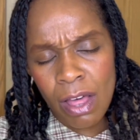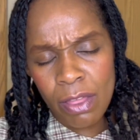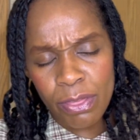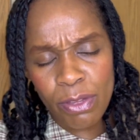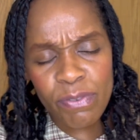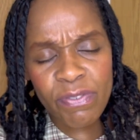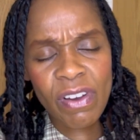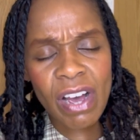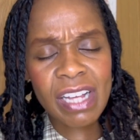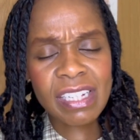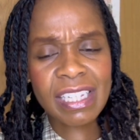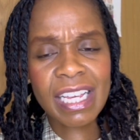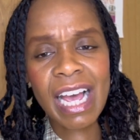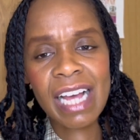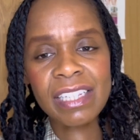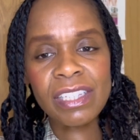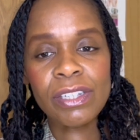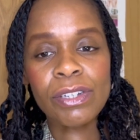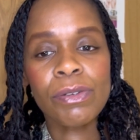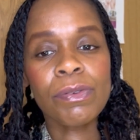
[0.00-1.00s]
The first
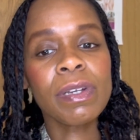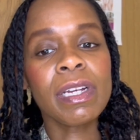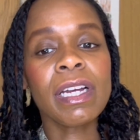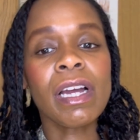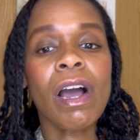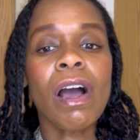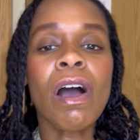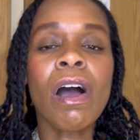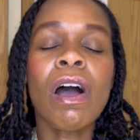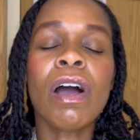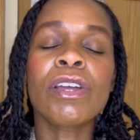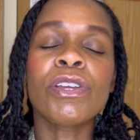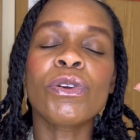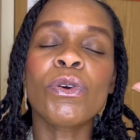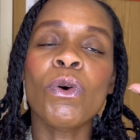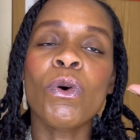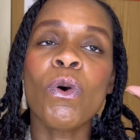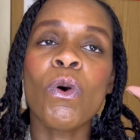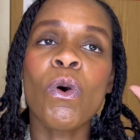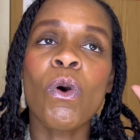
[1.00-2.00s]
category are
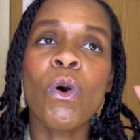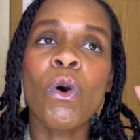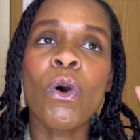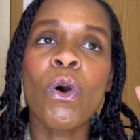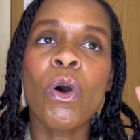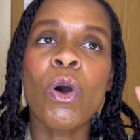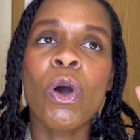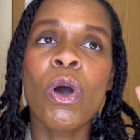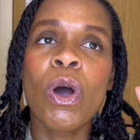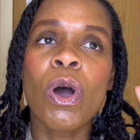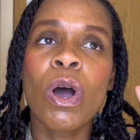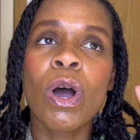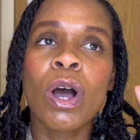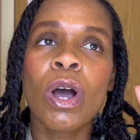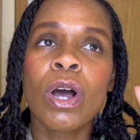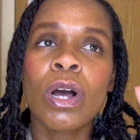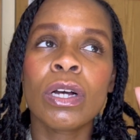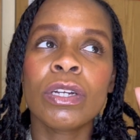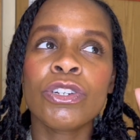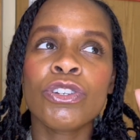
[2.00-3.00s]
your
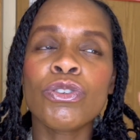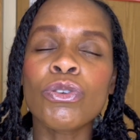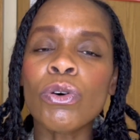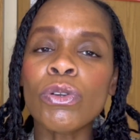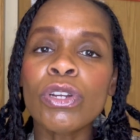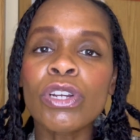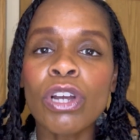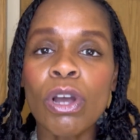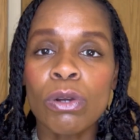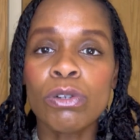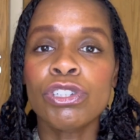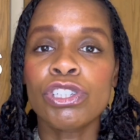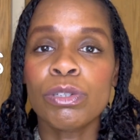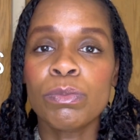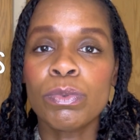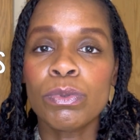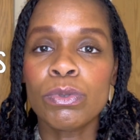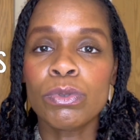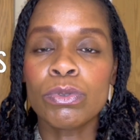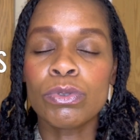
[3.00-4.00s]

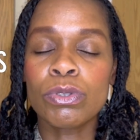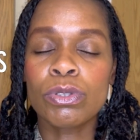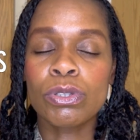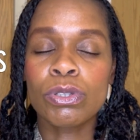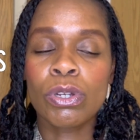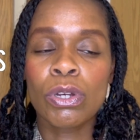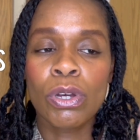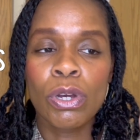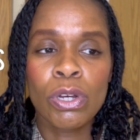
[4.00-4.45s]
non-negotiables.